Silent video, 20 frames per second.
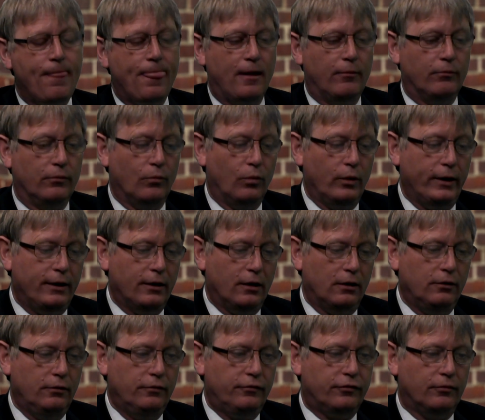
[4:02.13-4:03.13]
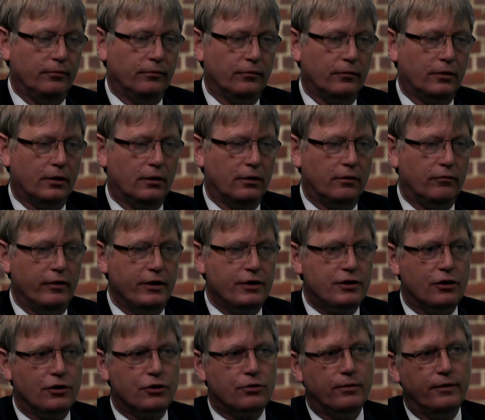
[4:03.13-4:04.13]
And we know from
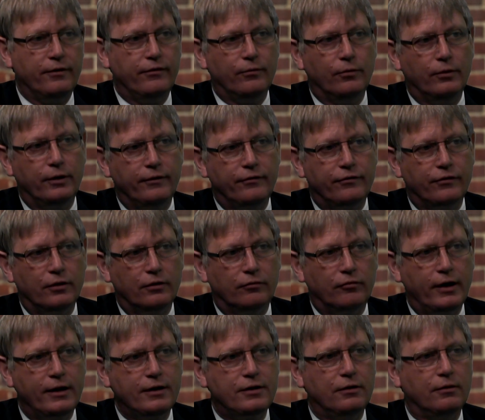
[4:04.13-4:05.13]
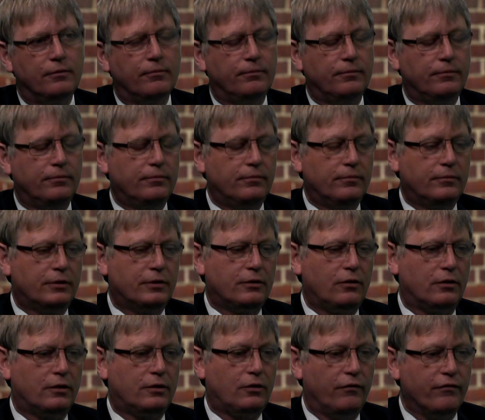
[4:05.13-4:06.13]
research we've read and
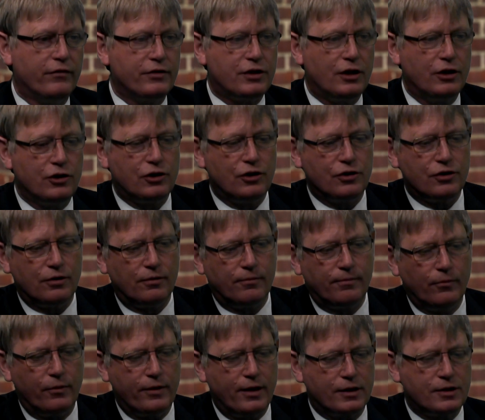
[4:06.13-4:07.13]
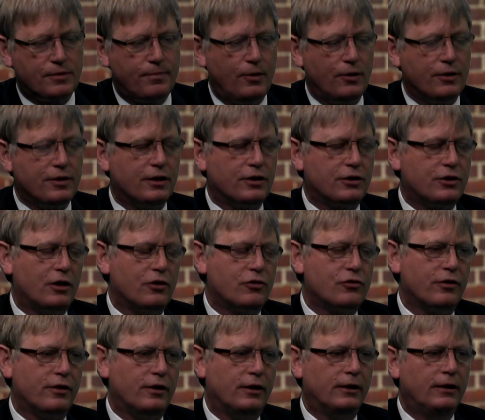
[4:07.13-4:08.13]
conversations and with experts,
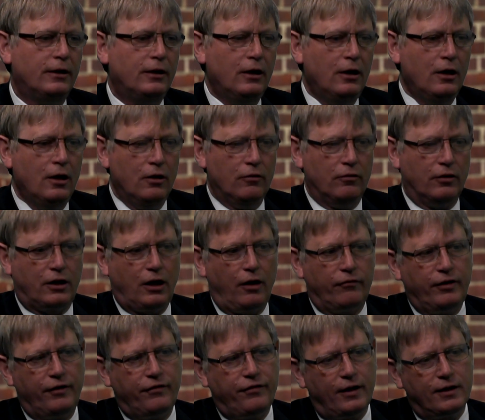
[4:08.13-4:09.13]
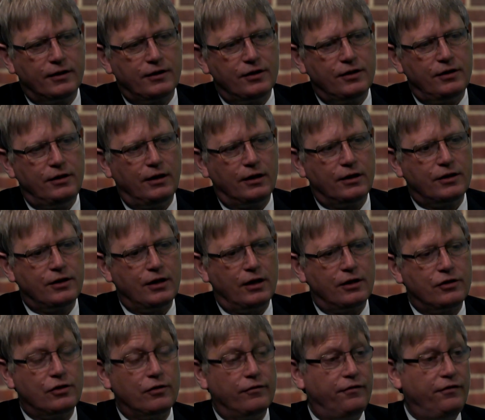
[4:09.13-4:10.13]
etc., that recovery factors in
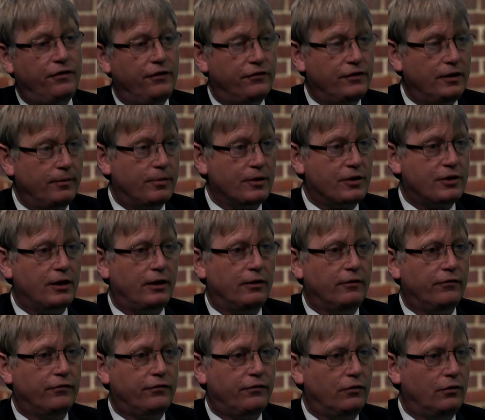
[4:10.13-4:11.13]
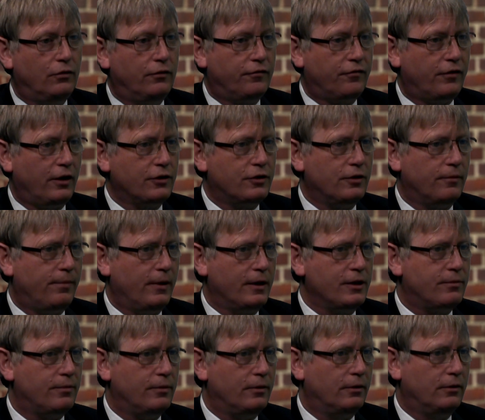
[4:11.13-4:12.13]
excess of 50% for fractured
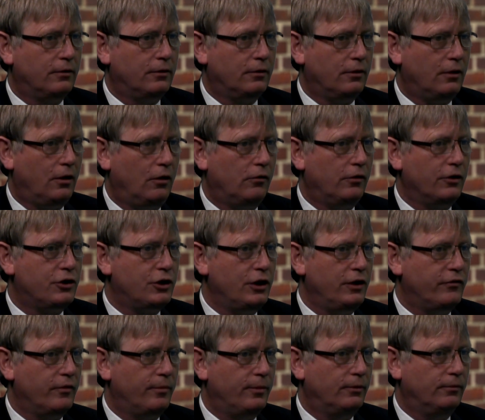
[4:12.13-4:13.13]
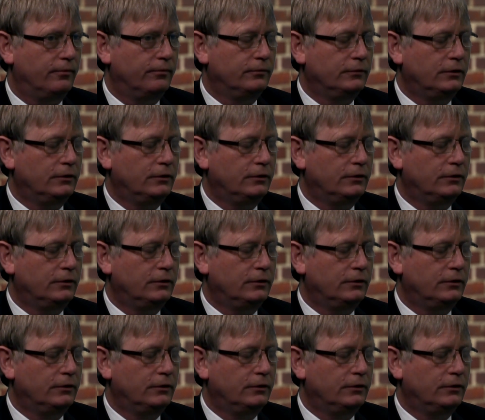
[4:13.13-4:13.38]
basement are achievable.